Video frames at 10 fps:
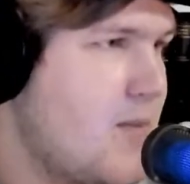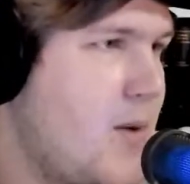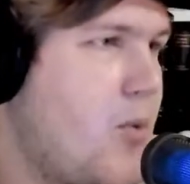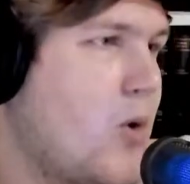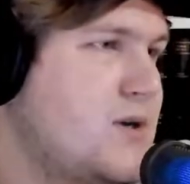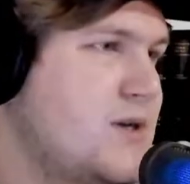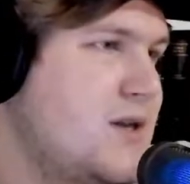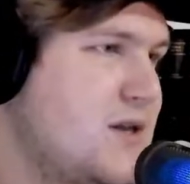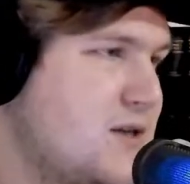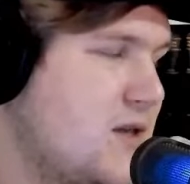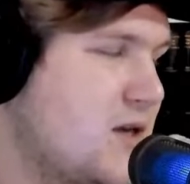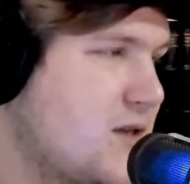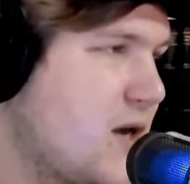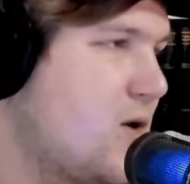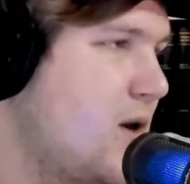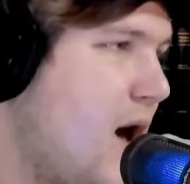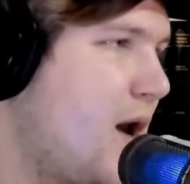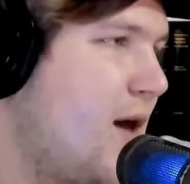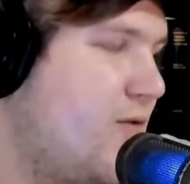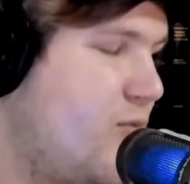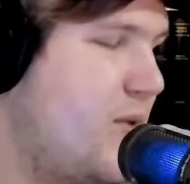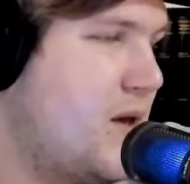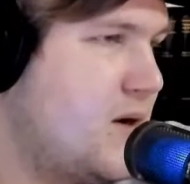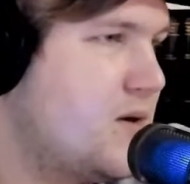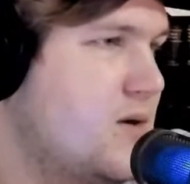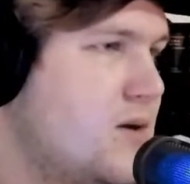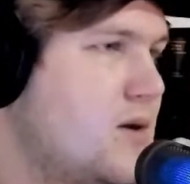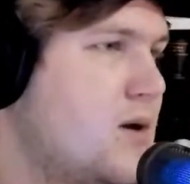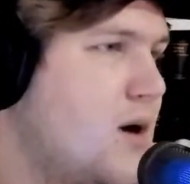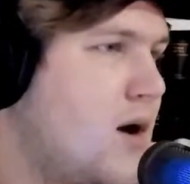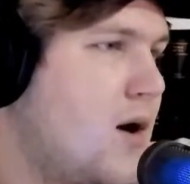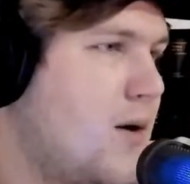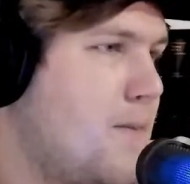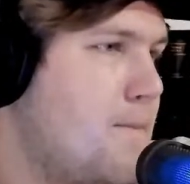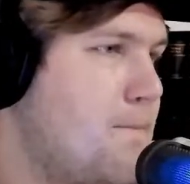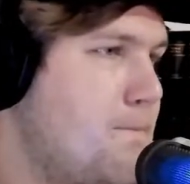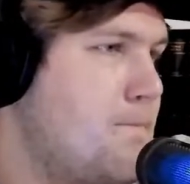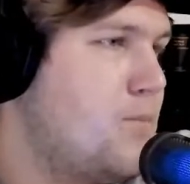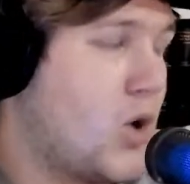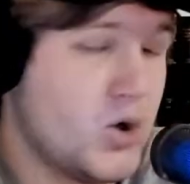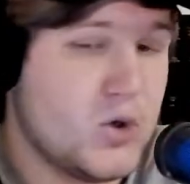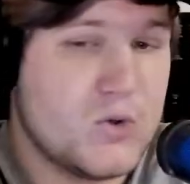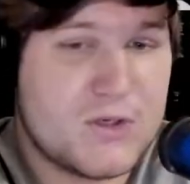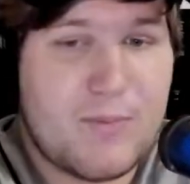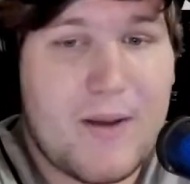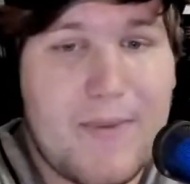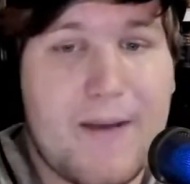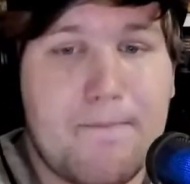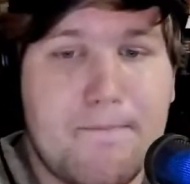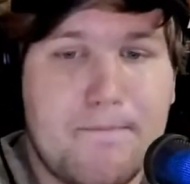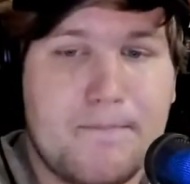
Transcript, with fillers: by pointing to these things that could not have been um, produced by men.